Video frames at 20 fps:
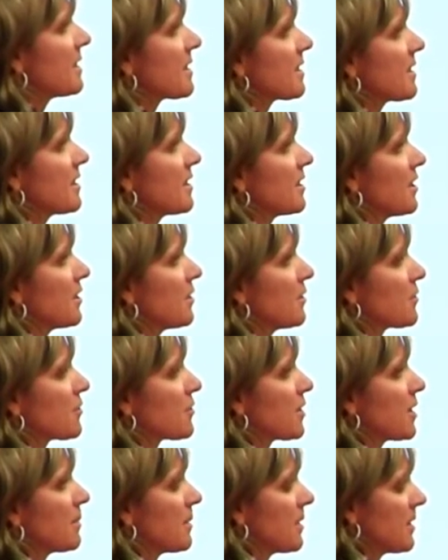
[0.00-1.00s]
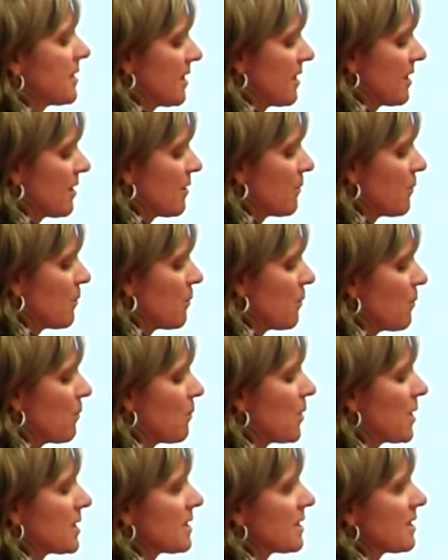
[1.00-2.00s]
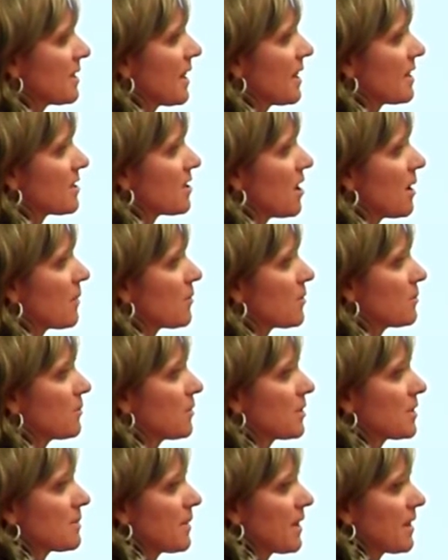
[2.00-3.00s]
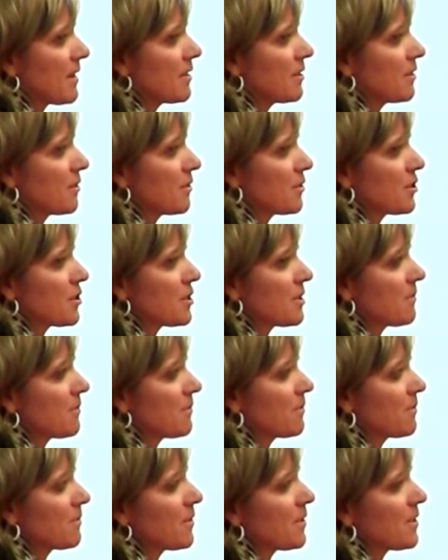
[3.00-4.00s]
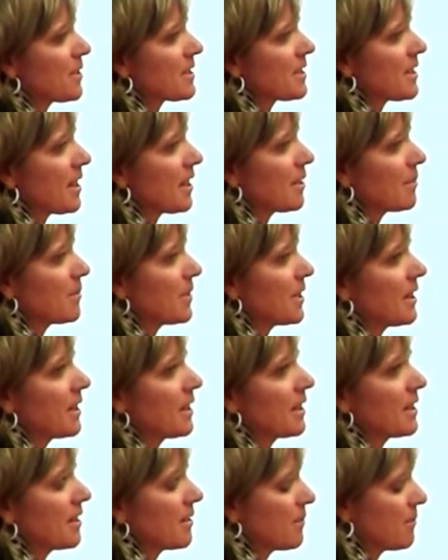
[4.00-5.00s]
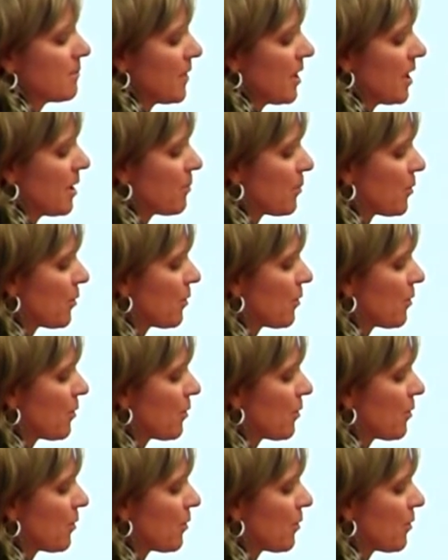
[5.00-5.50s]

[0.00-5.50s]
to discontinue treatment, that it wasn't as optimal as methadone, just for the sake of being in a